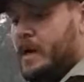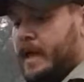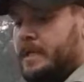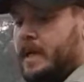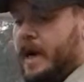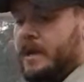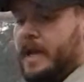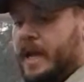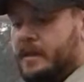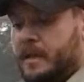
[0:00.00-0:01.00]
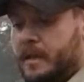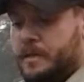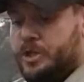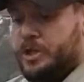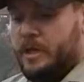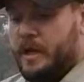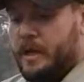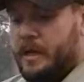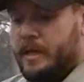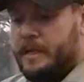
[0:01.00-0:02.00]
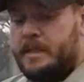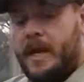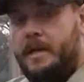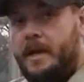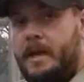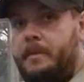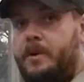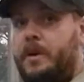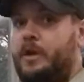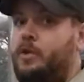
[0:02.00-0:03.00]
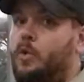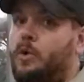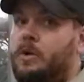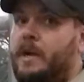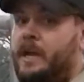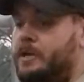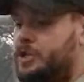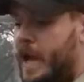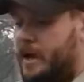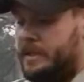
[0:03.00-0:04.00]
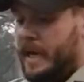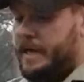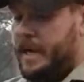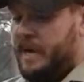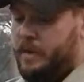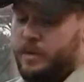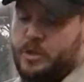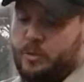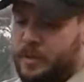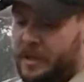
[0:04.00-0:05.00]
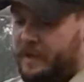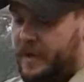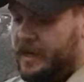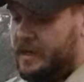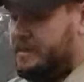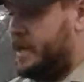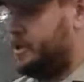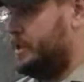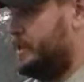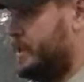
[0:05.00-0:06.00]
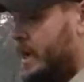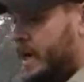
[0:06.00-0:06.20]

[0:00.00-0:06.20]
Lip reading: It's got an 1/8 inch inside diameter and a 1/4 inch outside diameter, which are really convenient dimensions.